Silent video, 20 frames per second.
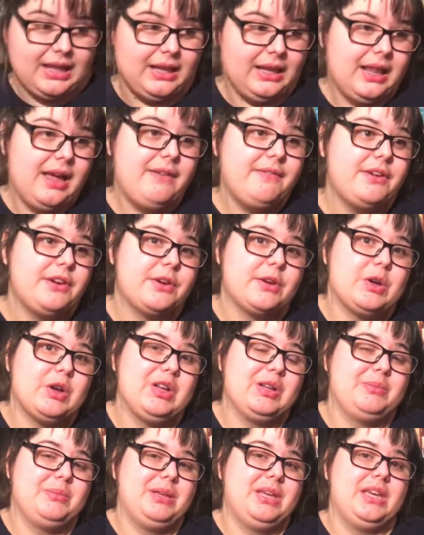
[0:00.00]

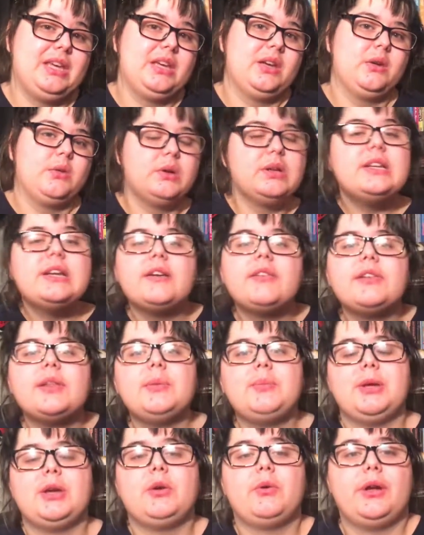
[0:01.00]
11-year-old me would
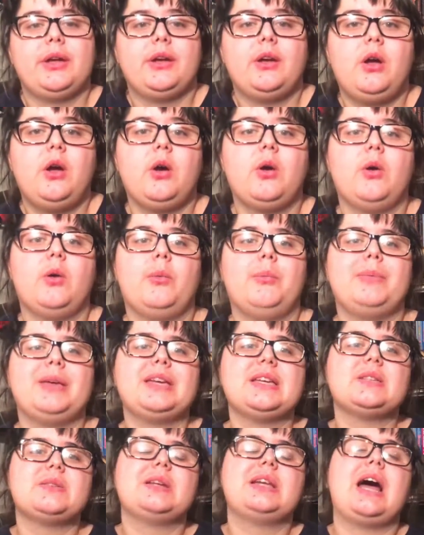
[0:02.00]
definitely be going home,
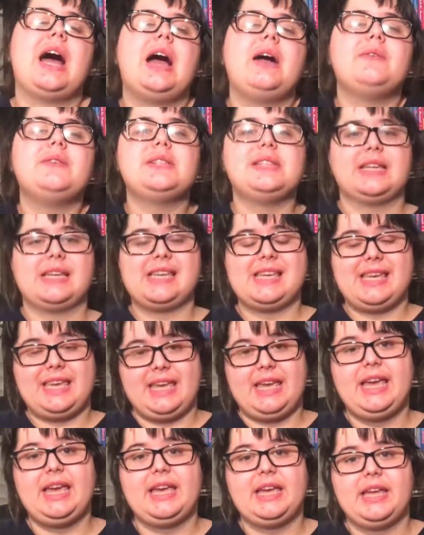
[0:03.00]
because when I was a
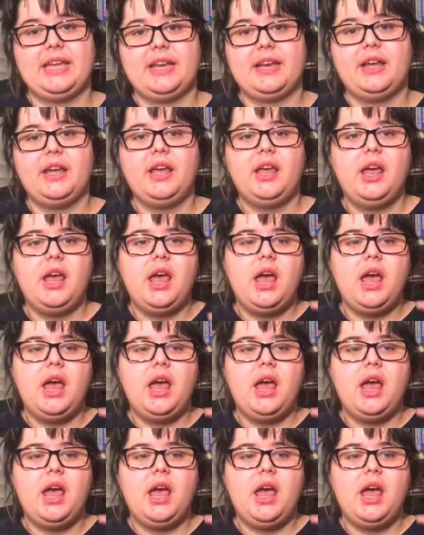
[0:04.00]
kid,